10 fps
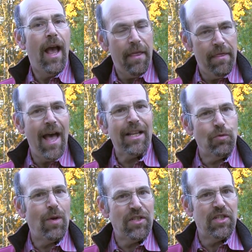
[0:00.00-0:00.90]
And
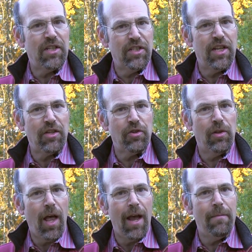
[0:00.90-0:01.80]
that's what successor
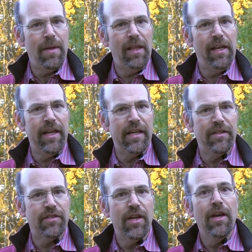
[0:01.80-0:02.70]
liability
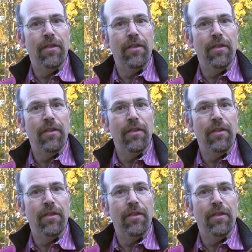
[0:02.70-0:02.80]
is.